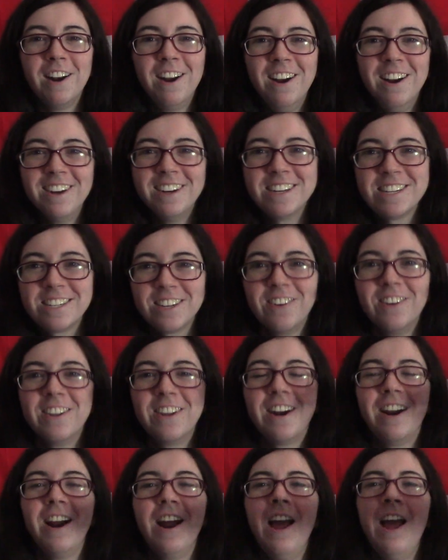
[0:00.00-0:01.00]
her
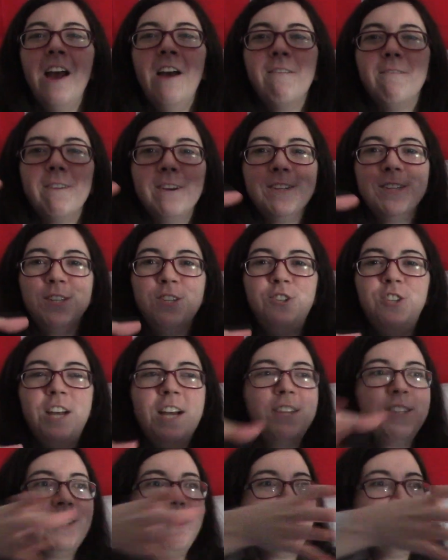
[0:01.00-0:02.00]
shoulder versus
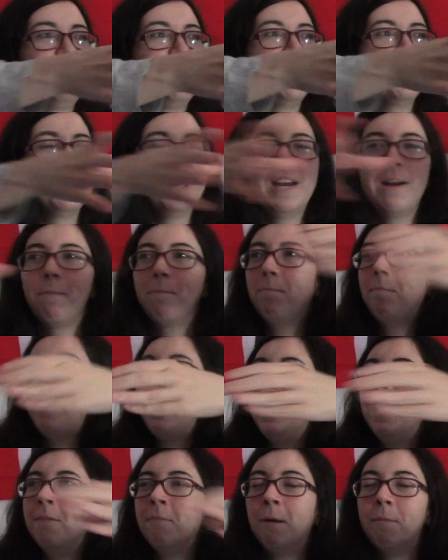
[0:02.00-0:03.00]
Jester just like
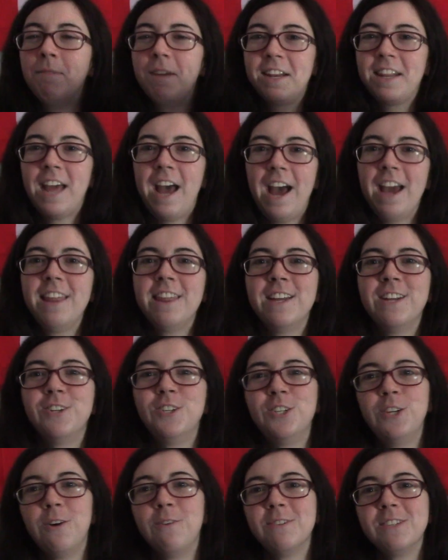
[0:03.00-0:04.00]
picking him up like that, I think
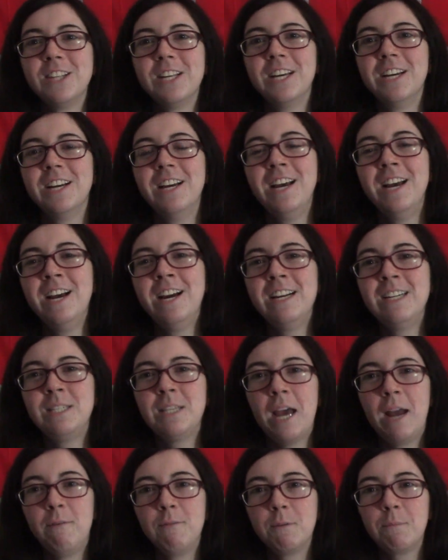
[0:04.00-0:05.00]
shows the
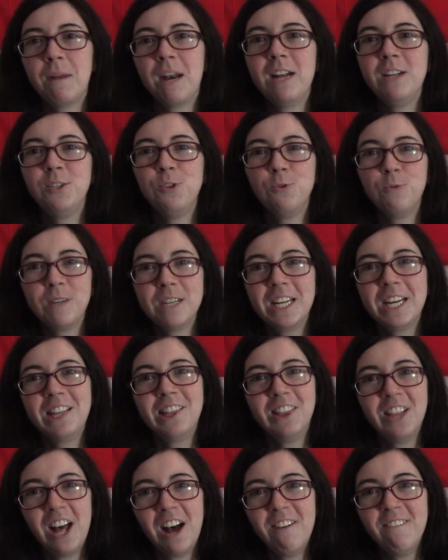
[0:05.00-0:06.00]
types. But I do really
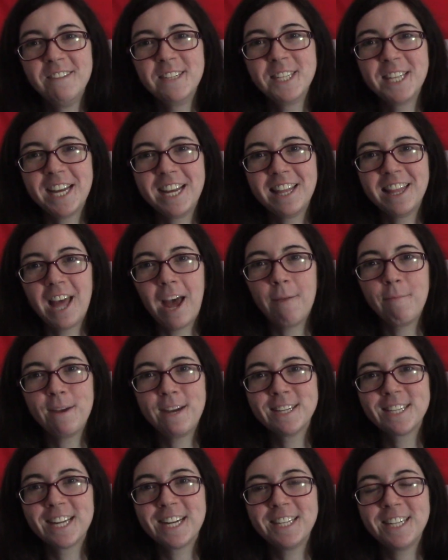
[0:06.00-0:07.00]
love seeing that
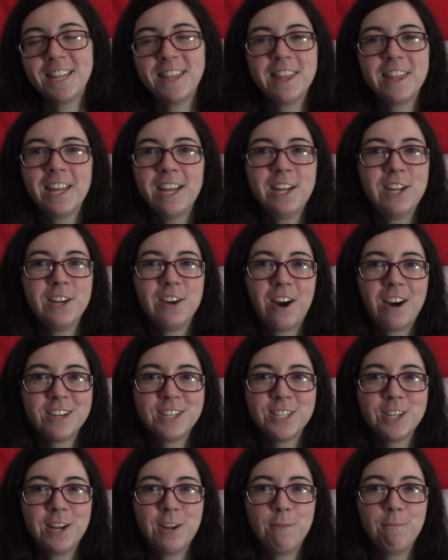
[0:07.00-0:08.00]
because I didn't think
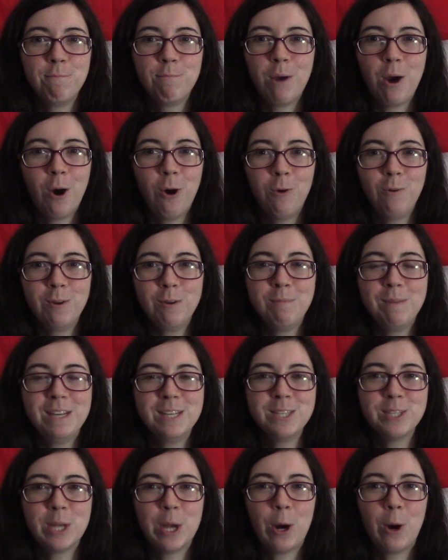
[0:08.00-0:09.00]
Yasha and Beau would be
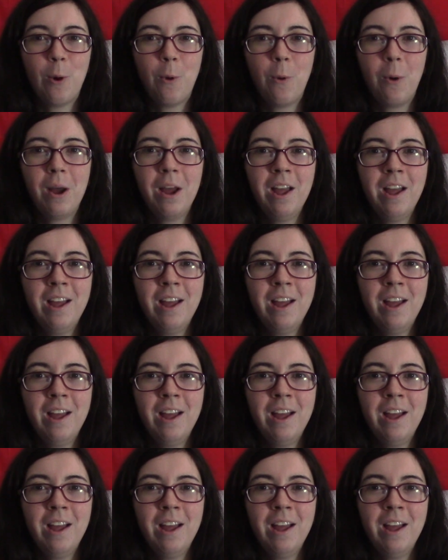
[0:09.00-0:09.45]
so